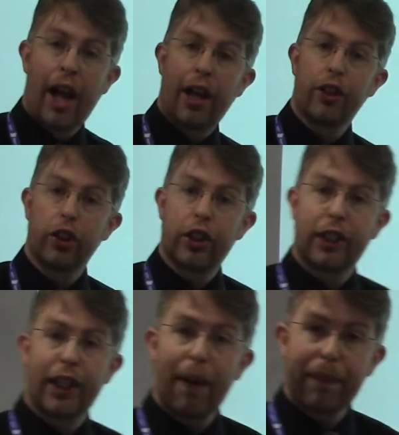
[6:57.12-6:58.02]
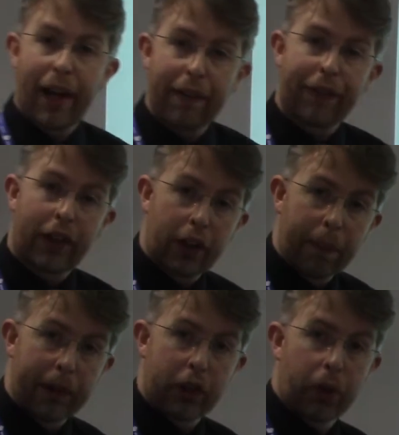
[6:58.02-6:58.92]
and just adapt that for the
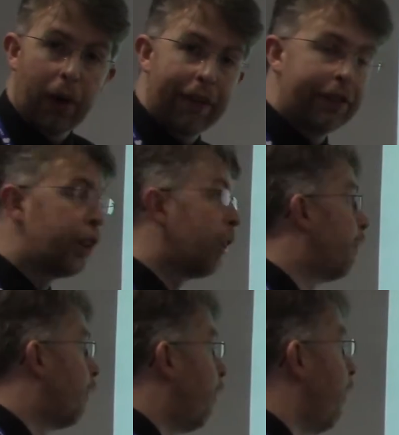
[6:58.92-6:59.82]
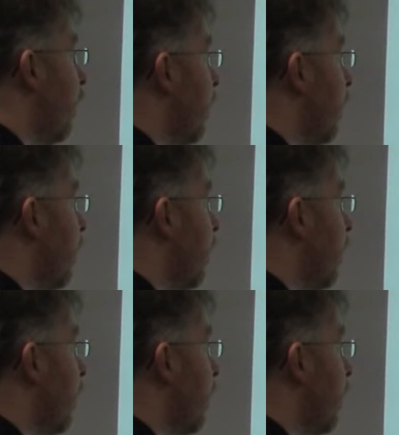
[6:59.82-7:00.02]
numbers you have to do for the real